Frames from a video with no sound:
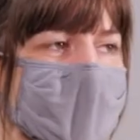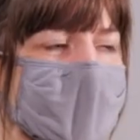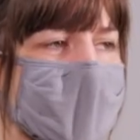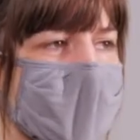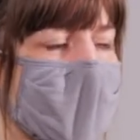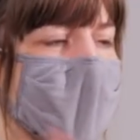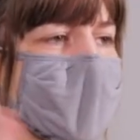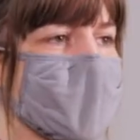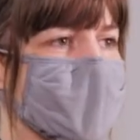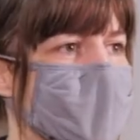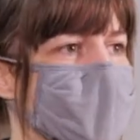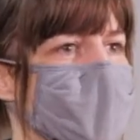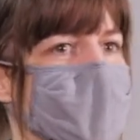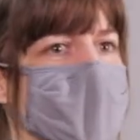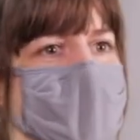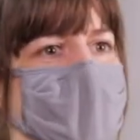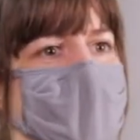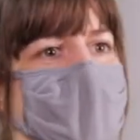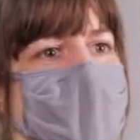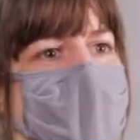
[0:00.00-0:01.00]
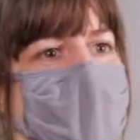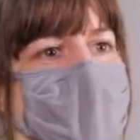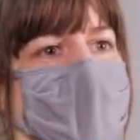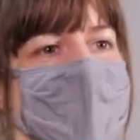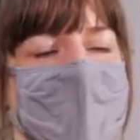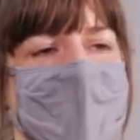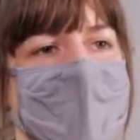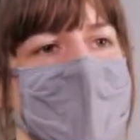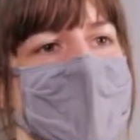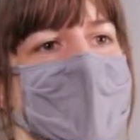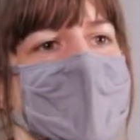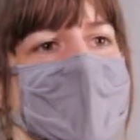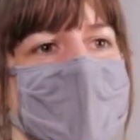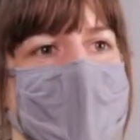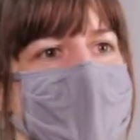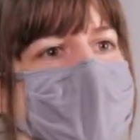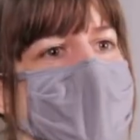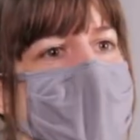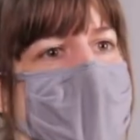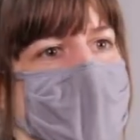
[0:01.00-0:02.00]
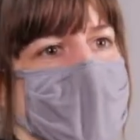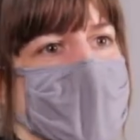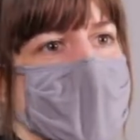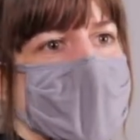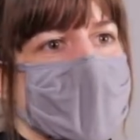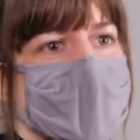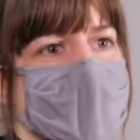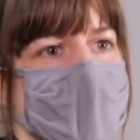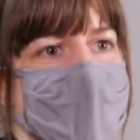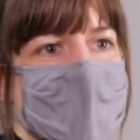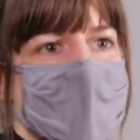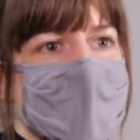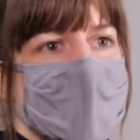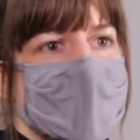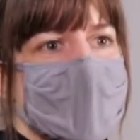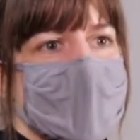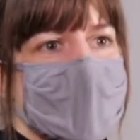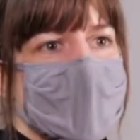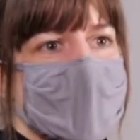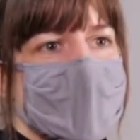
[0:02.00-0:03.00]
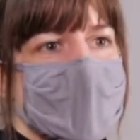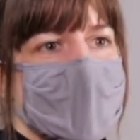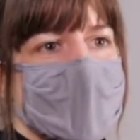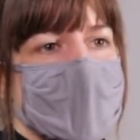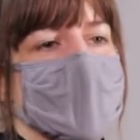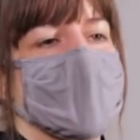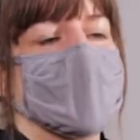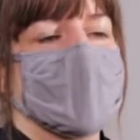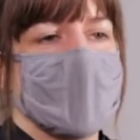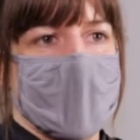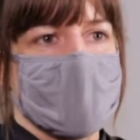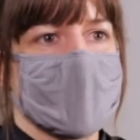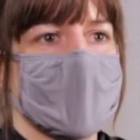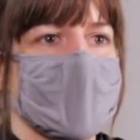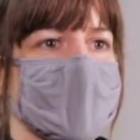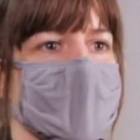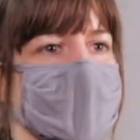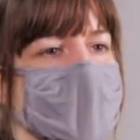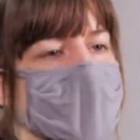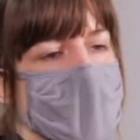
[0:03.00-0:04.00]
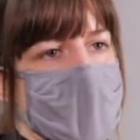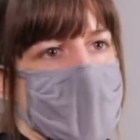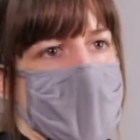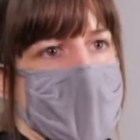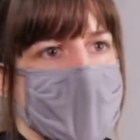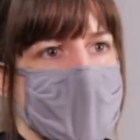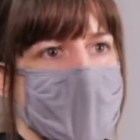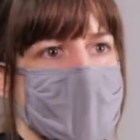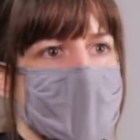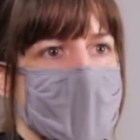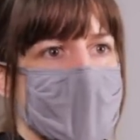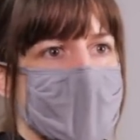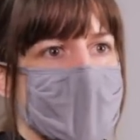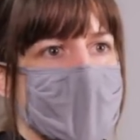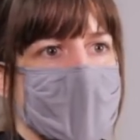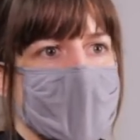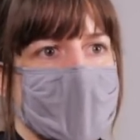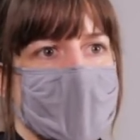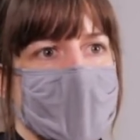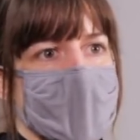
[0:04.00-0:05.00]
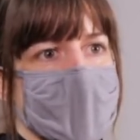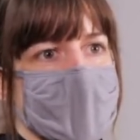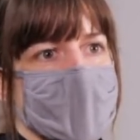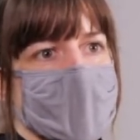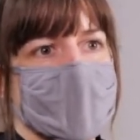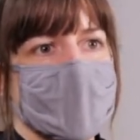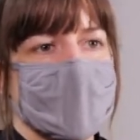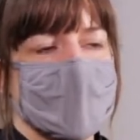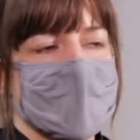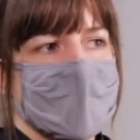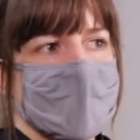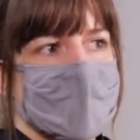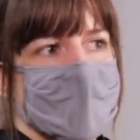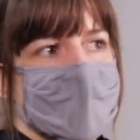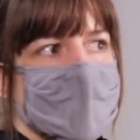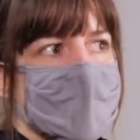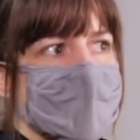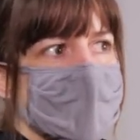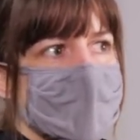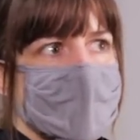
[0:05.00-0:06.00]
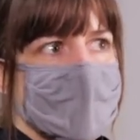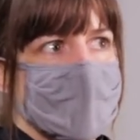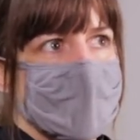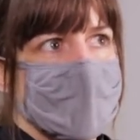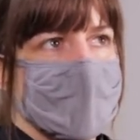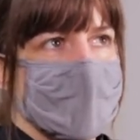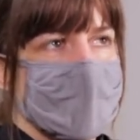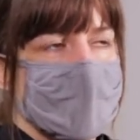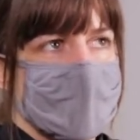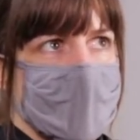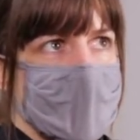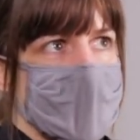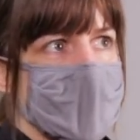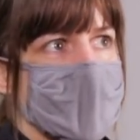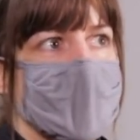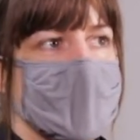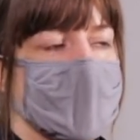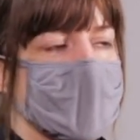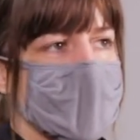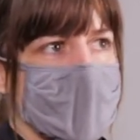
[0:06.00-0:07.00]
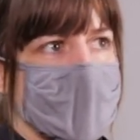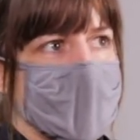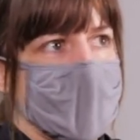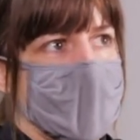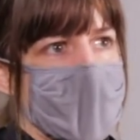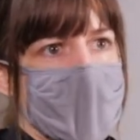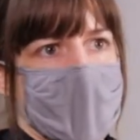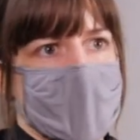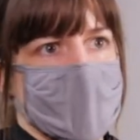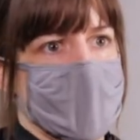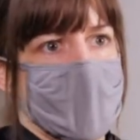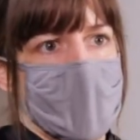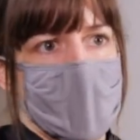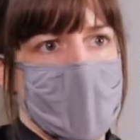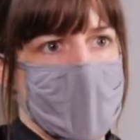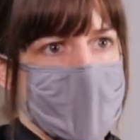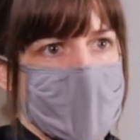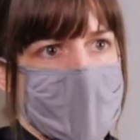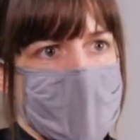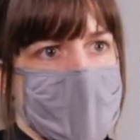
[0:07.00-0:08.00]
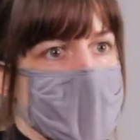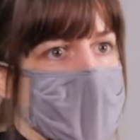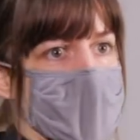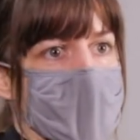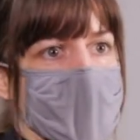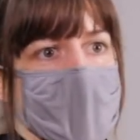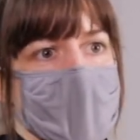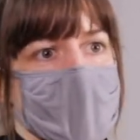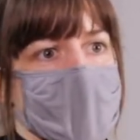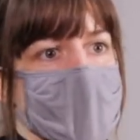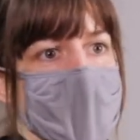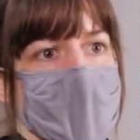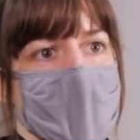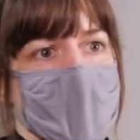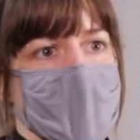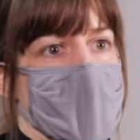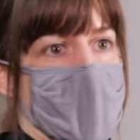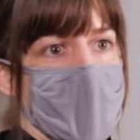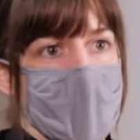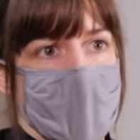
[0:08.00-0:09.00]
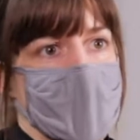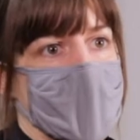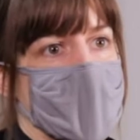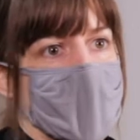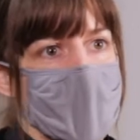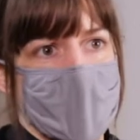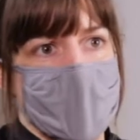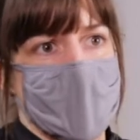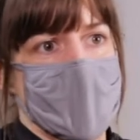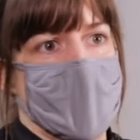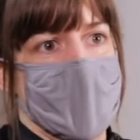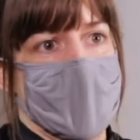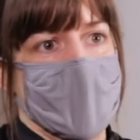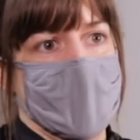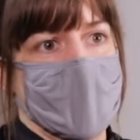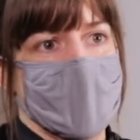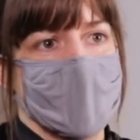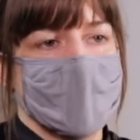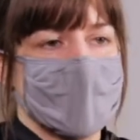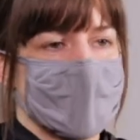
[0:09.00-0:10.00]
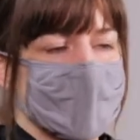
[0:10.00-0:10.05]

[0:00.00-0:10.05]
like as a general statement, the process of making my work is equally as important to me, if not more important than